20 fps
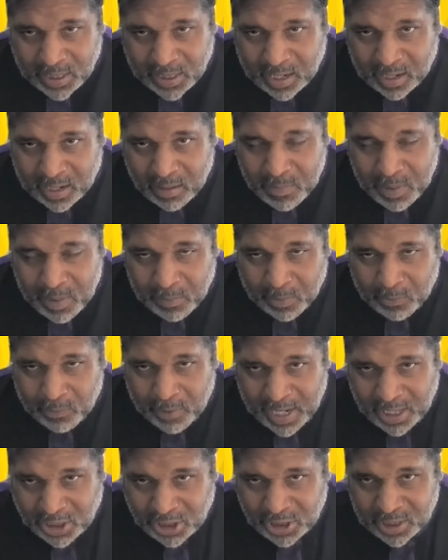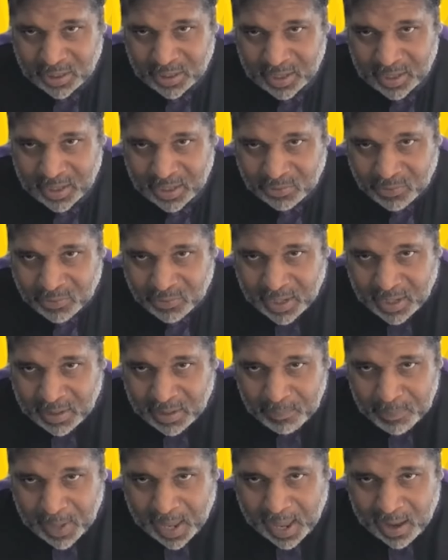commemoration is really
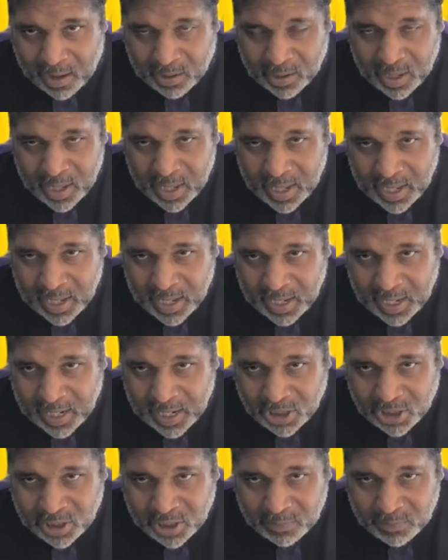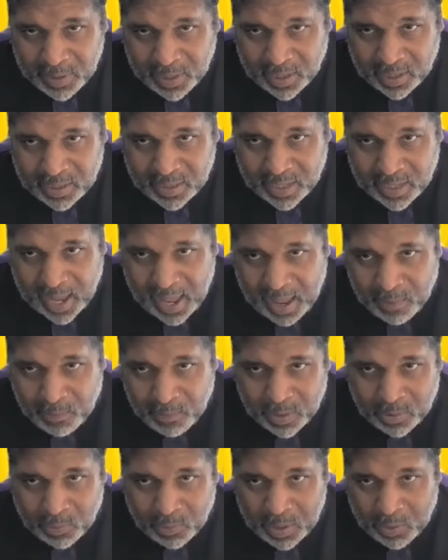about. It should be a time
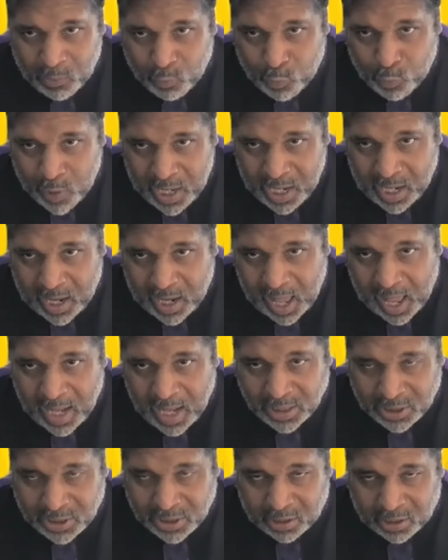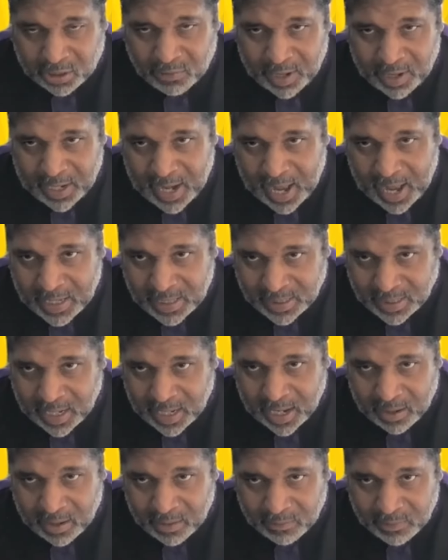when we reconsecrate
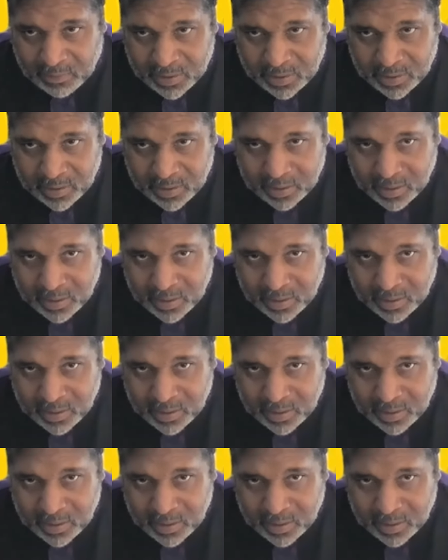ourselves.